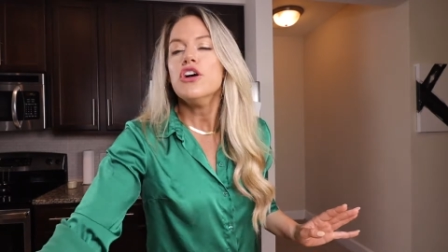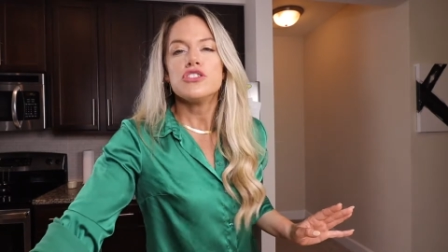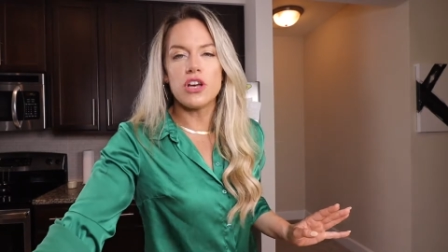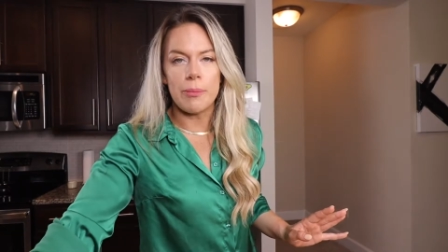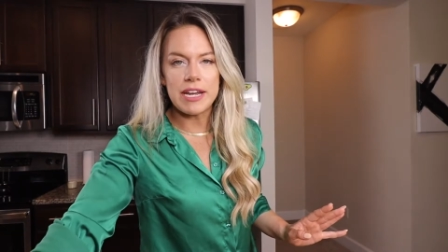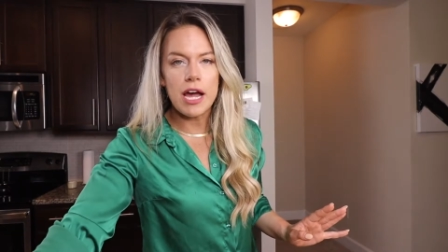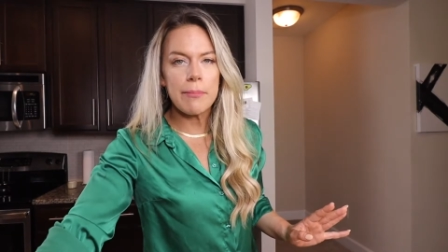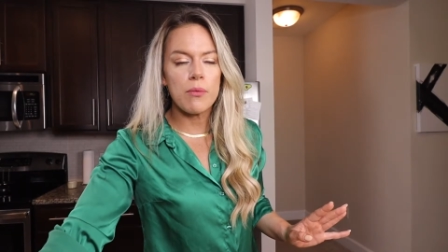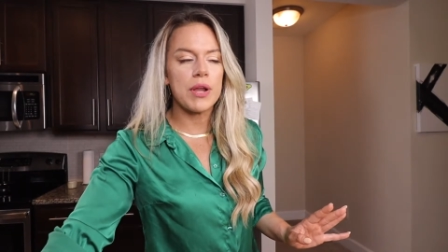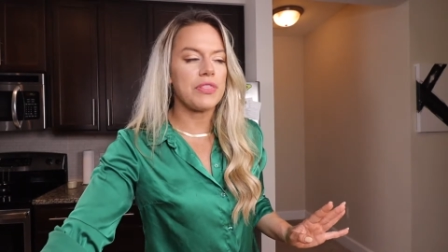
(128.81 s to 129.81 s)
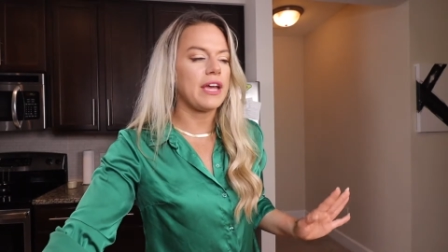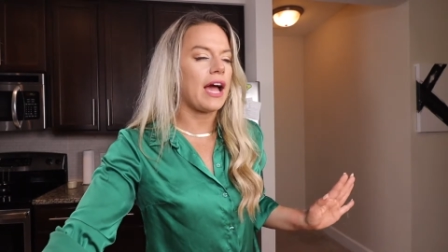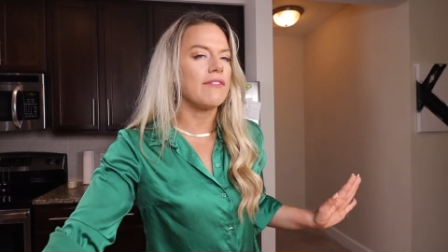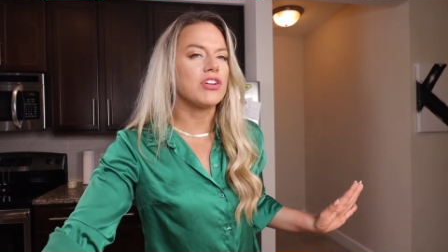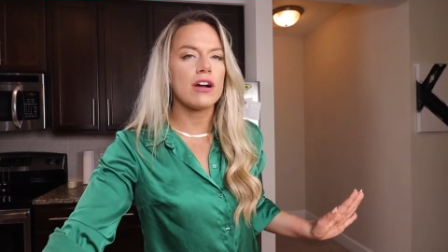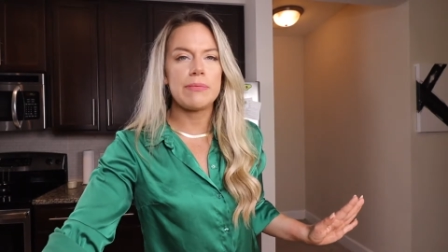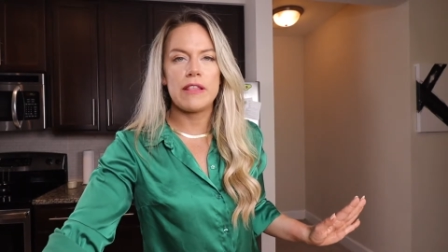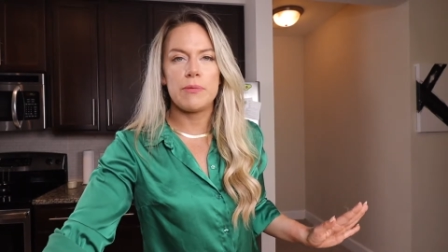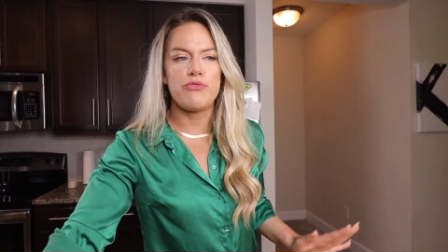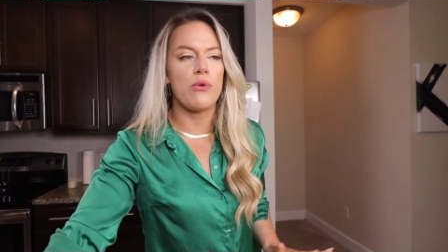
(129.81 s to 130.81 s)
So my number one thing, I've talked about
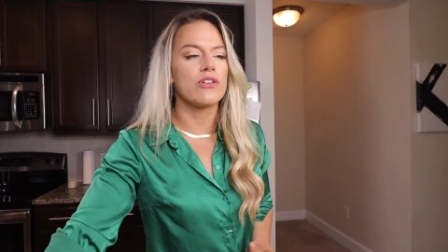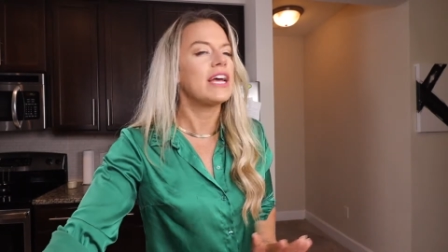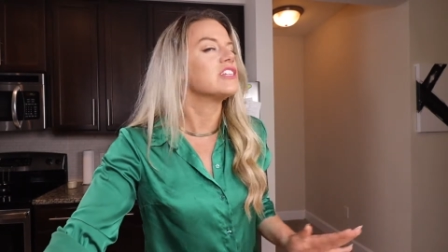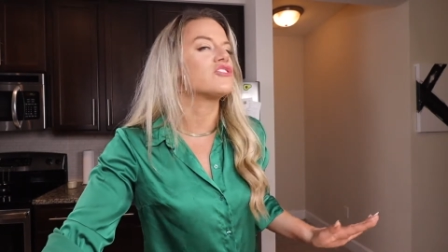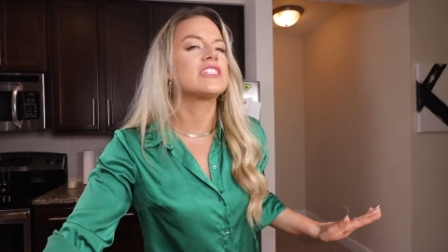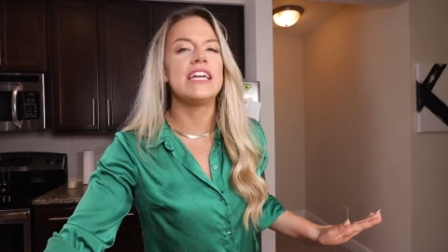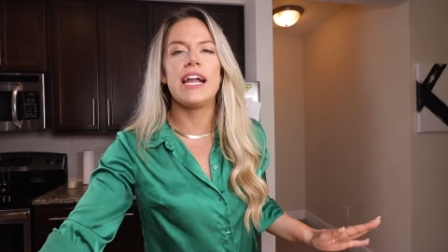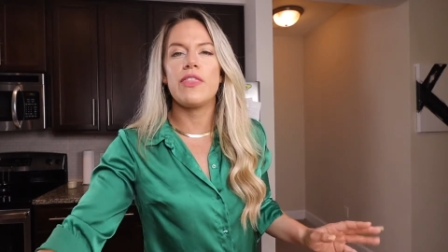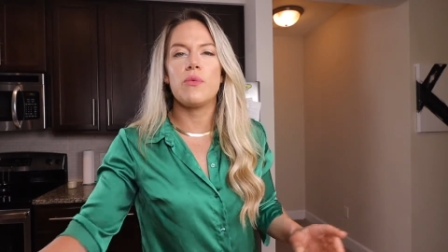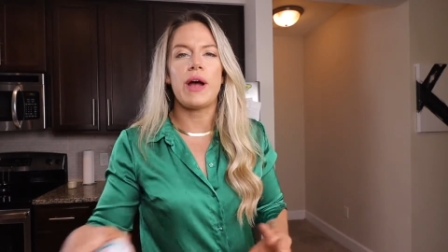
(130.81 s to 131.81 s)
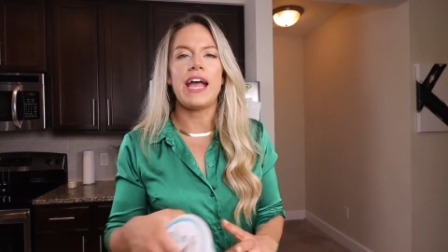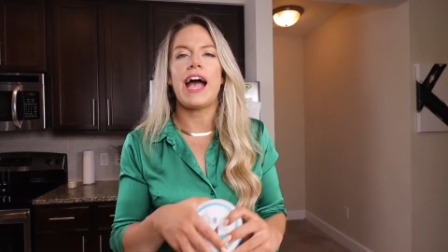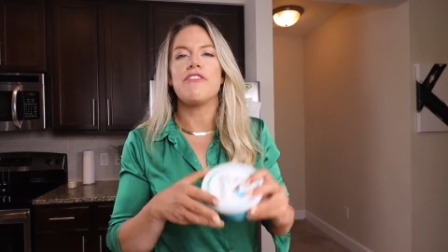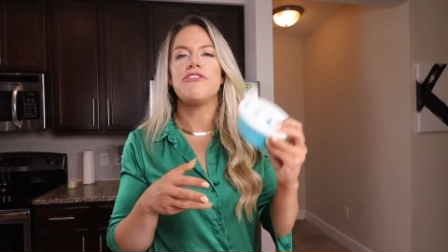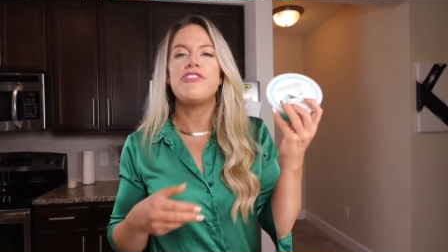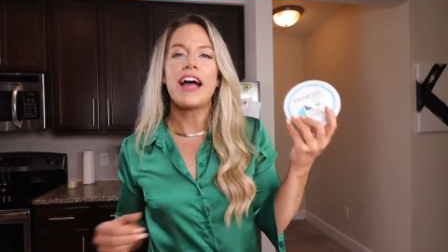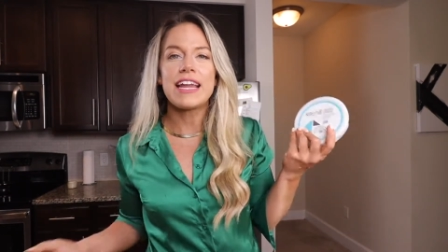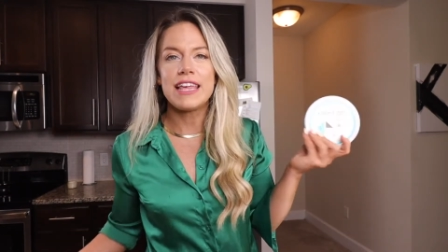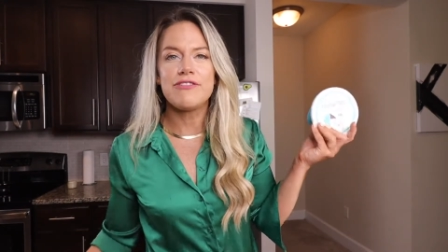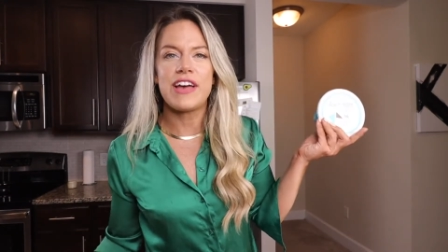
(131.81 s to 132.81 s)
this before, I just get it out of the way. I
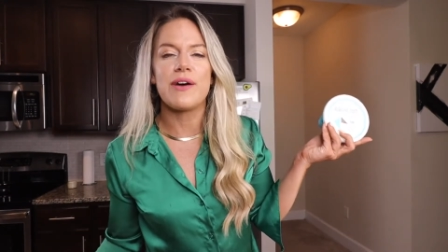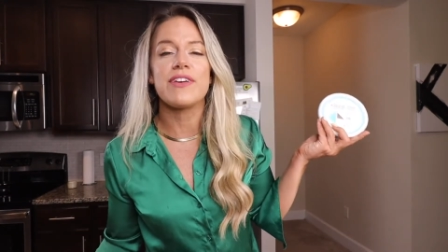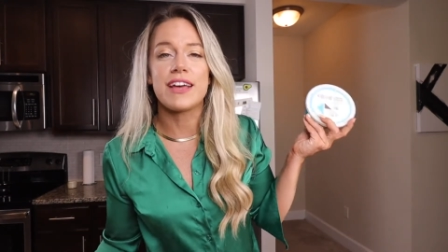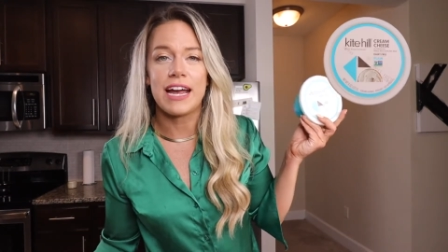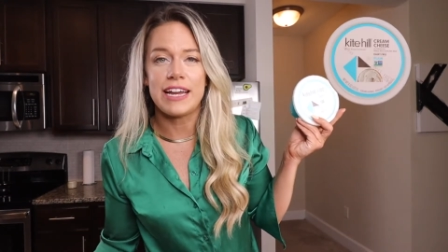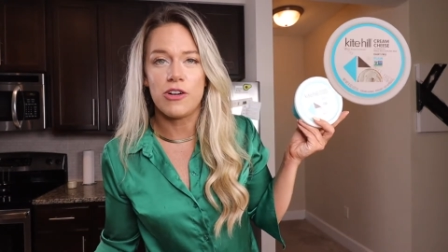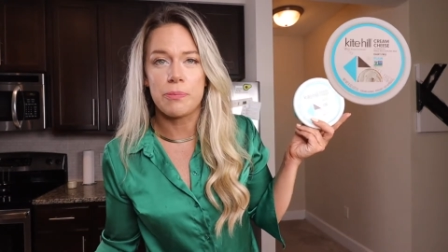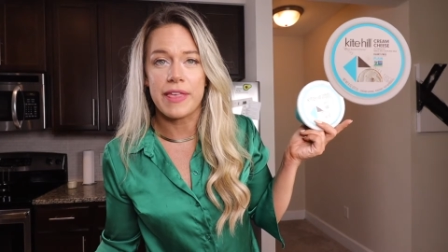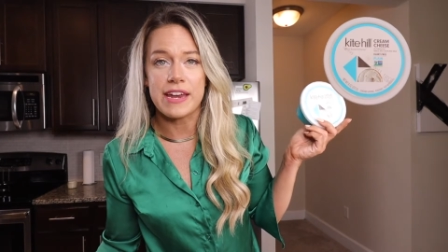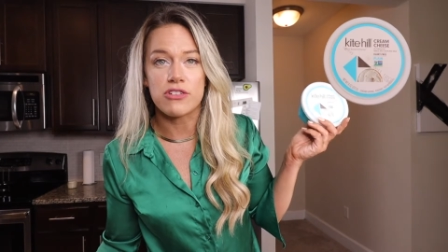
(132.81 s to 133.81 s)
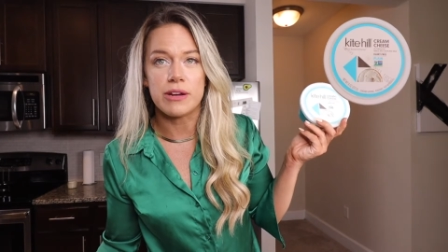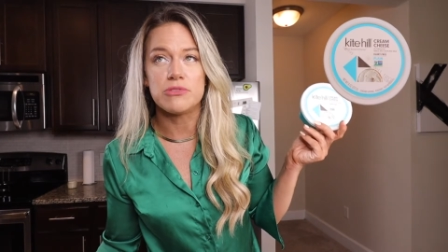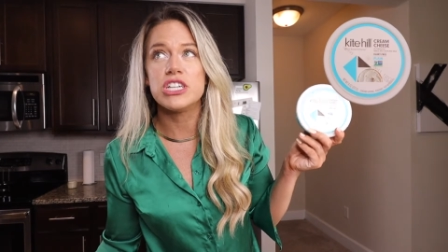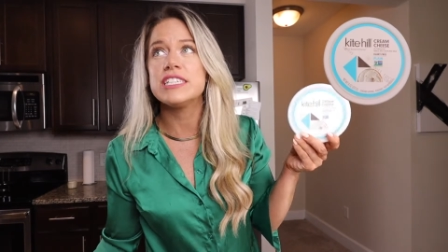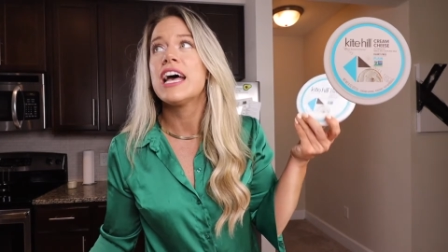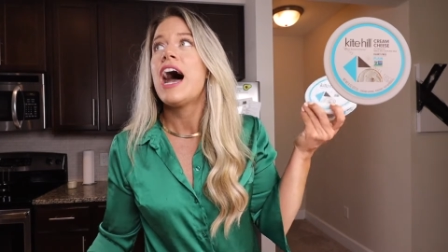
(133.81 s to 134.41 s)
finally found the Kite Hill plain cream cheese.